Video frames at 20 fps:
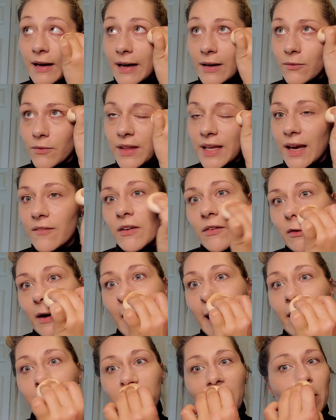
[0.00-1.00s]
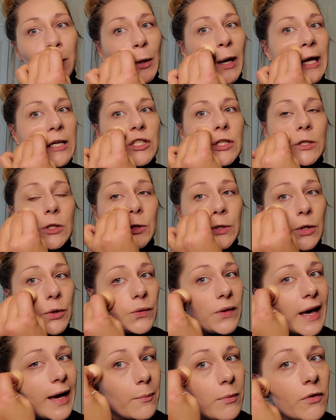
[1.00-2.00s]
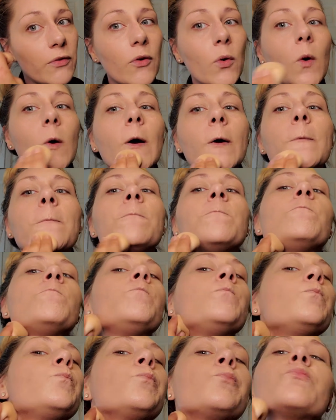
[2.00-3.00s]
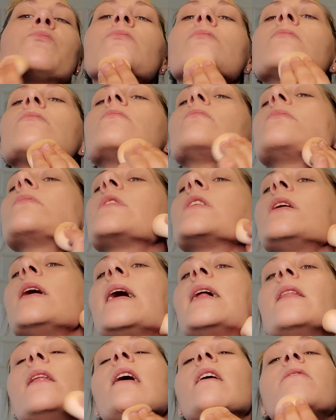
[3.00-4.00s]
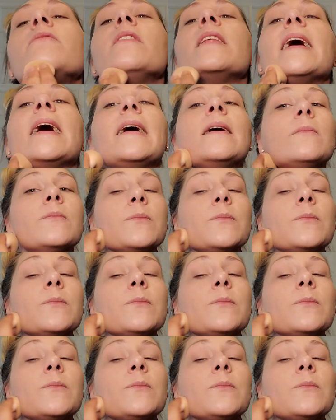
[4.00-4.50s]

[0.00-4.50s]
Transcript: don't think I've ever had a foundation do that before. I love that.